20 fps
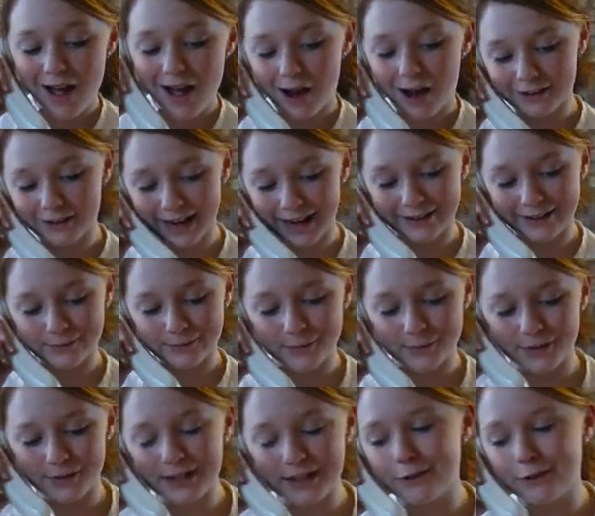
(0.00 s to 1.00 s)
Alright,
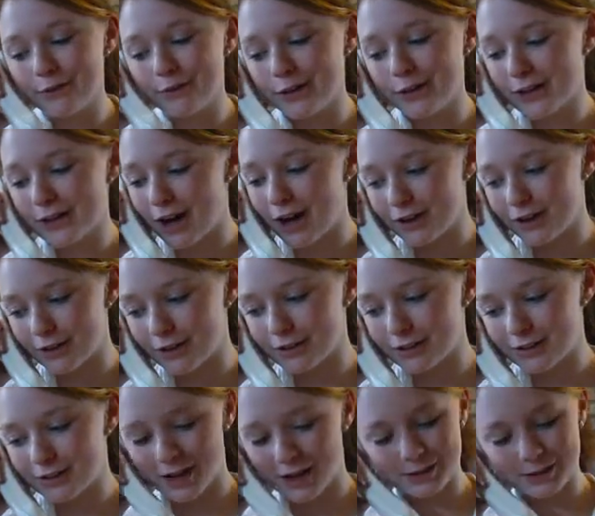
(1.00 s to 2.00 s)
well thank you for your call,
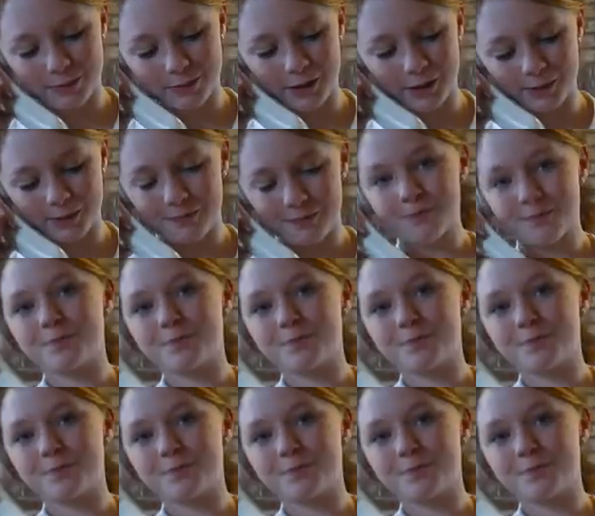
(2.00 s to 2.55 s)
Cosmo.